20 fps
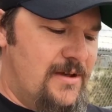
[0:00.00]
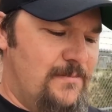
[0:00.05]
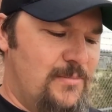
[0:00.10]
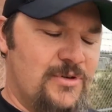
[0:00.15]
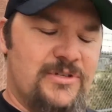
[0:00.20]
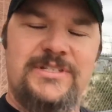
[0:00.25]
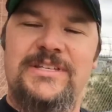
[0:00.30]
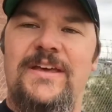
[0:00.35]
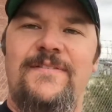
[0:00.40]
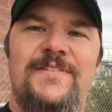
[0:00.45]

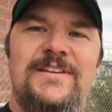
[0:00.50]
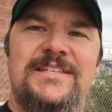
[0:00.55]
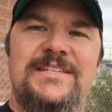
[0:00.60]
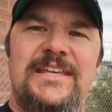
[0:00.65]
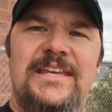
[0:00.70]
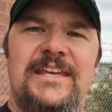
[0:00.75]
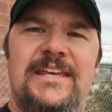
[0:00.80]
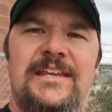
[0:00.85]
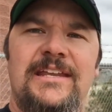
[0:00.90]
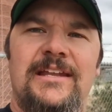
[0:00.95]
number
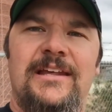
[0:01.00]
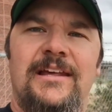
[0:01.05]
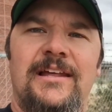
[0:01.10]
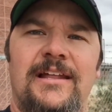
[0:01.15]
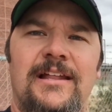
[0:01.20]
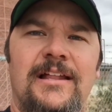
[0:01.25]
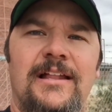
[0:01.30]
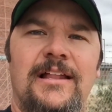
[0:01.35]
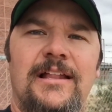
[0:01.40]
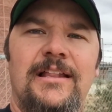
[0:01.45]
17,
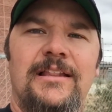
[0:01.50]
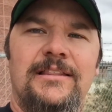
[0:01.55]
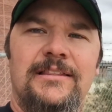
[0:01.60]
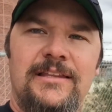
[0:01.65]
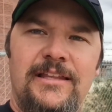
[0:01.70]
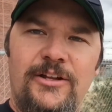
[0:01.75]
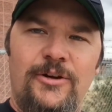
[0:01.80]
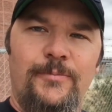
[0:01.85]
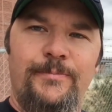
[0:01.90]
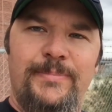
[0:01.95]

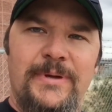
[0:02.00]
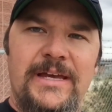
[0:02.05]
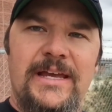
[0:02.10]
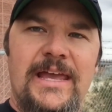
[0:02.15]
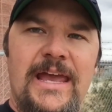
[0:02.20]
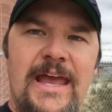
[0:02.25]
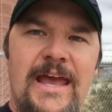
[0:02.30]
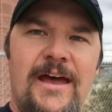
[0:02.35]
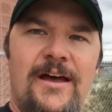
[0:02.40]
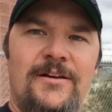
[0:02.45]
Little Big
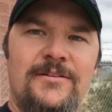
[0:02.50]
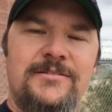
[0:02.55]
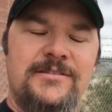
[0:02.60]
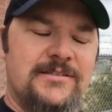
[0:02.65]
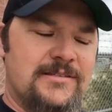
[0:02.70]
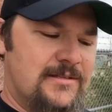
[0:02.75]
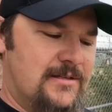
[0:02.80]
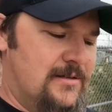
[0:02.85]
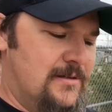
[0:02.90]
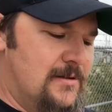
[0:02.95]

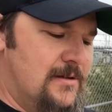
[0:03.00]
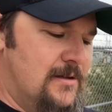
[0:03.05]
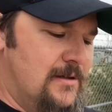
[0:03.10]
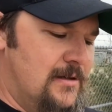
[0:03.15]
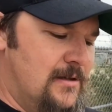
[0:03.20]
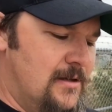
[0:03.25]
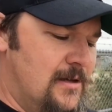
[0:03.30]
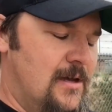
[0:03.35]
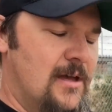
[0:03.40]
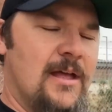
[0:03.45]
House.
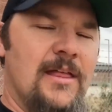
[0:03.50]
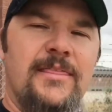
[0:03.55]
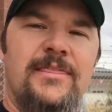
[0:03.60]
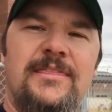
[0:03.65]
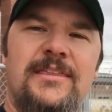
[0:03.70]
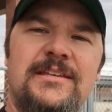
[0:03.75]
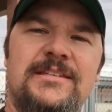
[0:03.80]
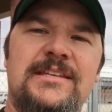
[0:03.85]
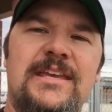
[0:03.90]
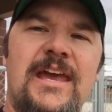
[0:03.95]

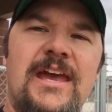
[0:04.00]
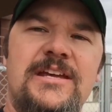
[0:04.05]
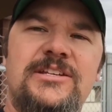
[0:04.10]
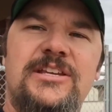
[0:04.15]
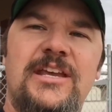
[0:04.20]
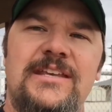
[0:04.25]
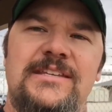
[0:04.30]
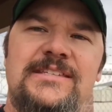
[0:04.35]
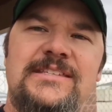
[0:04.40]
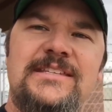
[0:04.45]
This
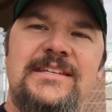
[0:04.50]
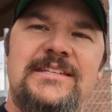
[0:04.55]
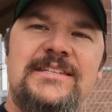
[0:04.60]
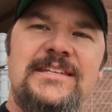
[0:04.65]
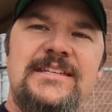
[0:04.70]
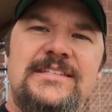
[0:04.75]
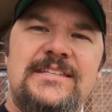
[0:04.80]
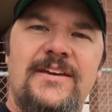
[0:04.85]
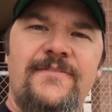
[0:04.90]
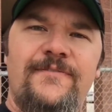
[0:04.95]
cache has
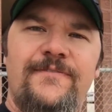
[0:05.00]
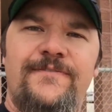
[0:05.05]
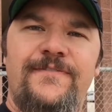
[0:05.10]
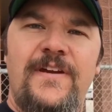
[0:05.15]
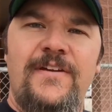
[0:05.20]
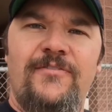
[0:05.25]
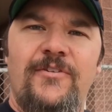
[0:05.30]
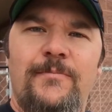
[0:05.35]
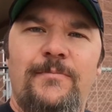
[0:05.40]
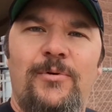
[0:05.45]
67
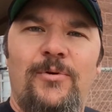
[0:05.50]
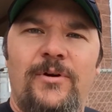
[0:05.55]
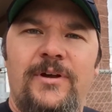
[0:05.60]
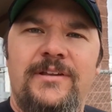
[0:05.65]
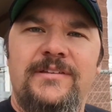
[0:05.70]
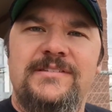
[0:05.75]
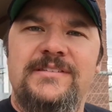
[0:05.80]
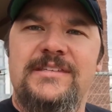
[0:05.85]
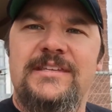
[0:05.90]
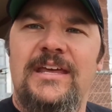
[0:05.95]
favorite
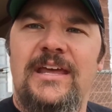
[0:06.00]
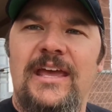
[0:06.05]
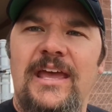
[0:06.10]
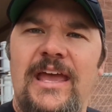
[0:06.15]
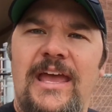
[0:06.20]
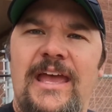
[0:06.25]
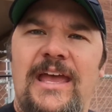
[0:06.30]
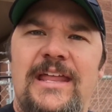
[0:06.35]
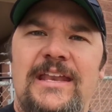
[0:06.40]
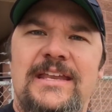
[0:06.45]
points
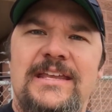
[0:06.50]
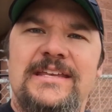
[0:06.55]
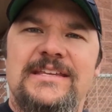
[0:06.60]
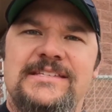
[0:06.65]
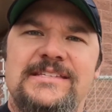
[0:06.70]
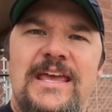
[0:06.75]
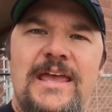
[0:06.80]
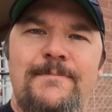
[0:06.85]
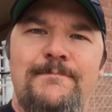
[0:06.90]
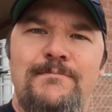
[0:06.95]
and
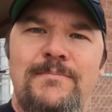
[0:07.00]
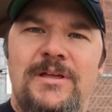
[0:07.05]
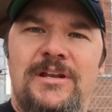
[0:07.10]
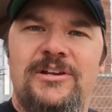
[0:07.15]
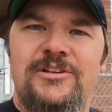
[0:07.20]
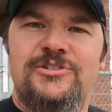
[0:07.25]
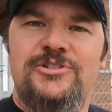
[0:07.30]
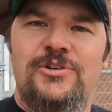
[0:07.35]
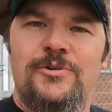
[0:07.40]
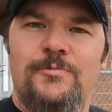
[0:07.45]
is a
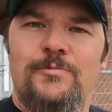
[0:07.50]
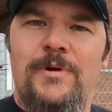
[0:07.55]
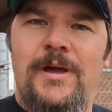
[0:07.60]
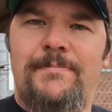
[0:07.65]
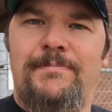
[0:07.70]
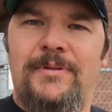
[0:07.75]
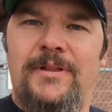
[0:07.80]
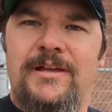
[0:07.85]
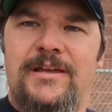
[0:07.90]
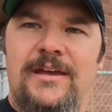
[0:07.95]
miniature
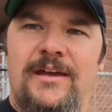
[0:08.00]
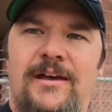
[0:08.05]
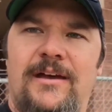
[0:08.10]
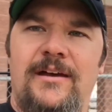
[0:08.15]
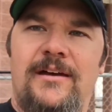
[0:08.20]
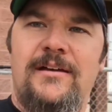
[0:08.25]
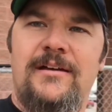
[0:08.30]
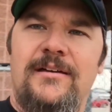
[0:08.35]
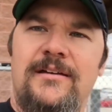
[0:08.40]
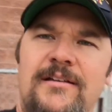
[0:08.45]
replica